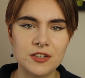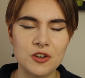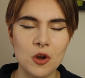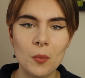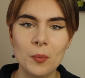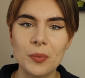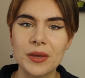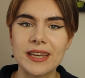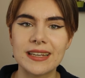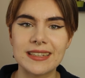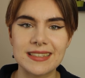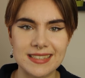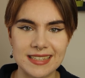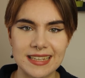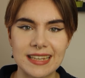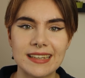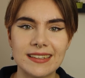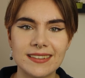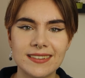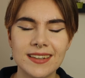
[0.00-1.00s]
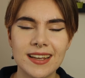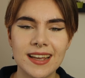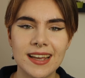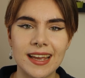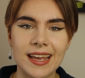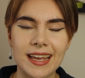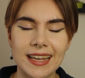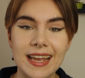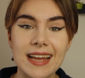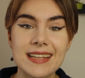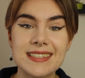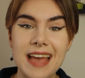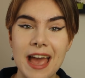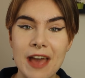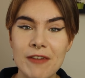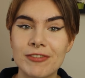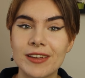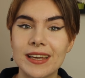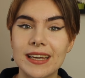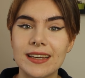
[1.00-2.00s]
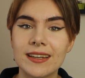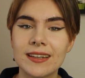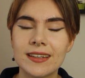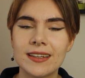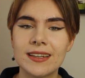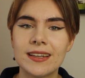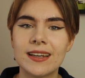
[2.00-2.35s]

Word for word: not being seen, it gets heavy,